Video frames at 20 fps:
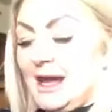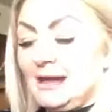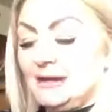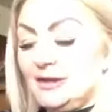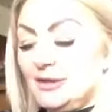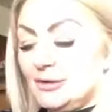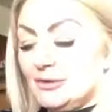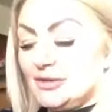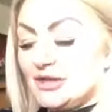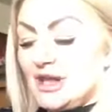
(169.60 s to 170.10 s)

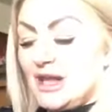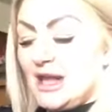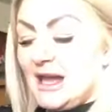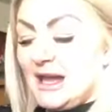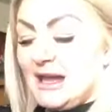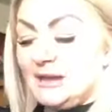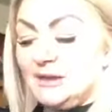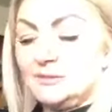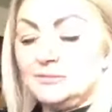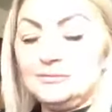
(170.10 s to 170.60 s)
aloe
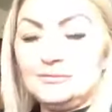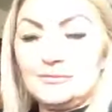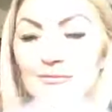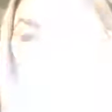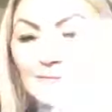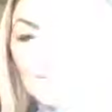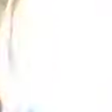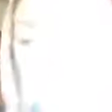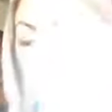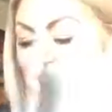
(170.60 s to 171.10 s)
gel,
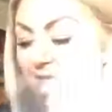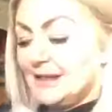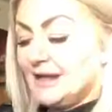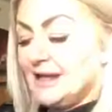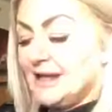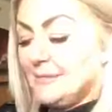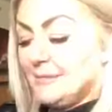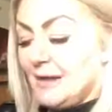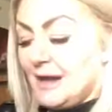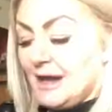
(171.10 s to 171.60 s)

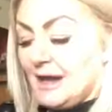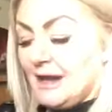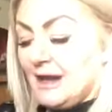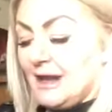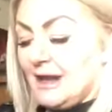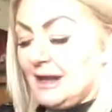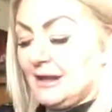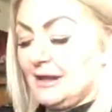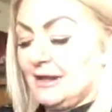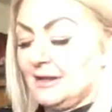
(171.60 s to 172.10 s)
tea
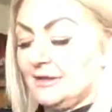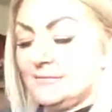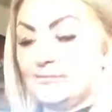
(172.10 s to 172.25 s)
bag,